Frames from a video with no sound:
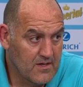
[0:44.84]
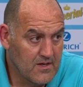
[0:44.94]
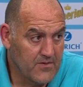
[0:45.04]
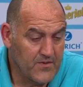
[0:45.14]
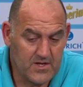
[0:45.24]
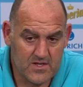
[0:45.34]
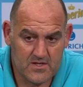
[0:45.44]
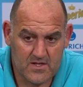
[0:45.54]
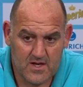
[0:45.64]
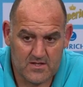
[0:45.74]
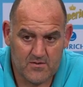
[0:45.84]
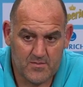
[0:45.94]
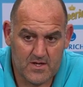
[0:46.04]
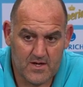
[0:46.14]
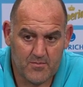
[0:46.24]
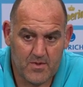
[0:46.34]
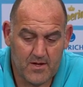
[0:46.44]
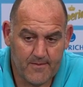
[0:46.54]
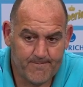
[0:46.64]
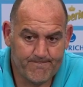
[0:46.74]
the efficiency has to be up there.
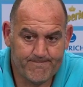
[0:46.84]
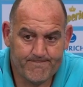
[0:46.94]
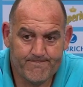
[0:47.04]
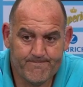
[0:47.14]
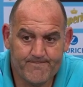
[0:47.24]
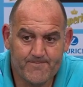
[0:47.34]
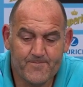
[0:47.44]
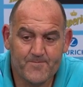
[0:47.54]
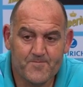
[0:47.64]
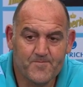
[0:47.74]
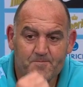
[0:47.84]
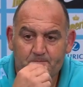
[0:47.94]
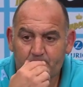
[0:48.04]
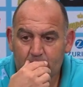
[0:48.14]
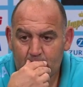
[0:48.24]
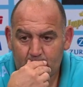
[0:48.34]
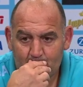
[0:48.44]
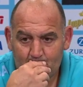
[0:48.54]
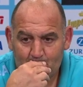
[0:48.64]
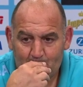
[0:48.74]
Uh, your, your flight
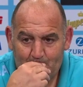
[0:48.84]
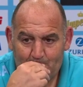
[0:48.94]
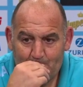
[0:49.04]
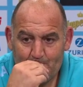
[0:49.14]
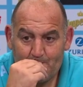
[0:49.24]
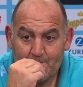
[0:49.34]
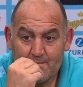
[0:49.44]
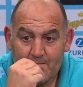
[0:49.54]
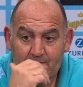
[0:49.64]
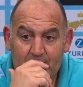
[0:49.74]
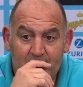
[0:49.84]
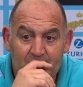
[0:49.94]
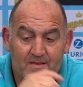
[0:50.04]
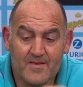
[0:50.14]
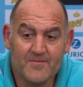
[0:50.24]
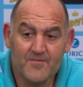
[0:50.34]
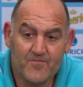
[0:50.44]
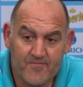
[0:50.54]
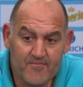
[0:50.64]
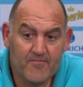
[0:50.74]
half, Santiago, he had a very good
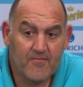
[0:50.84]
game.